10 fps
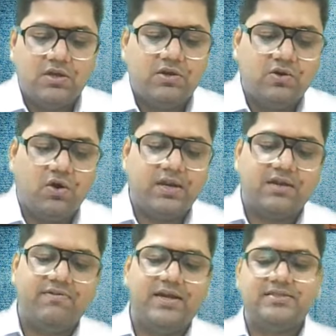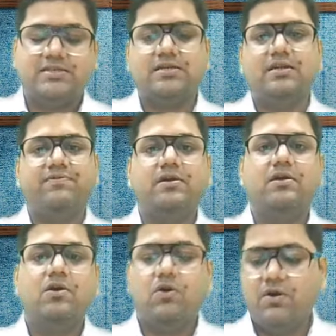nor equalization levy
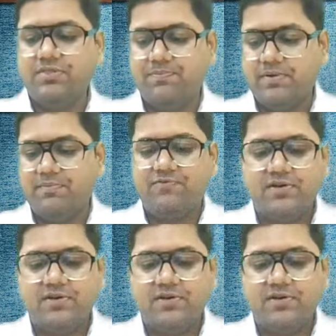on the payment.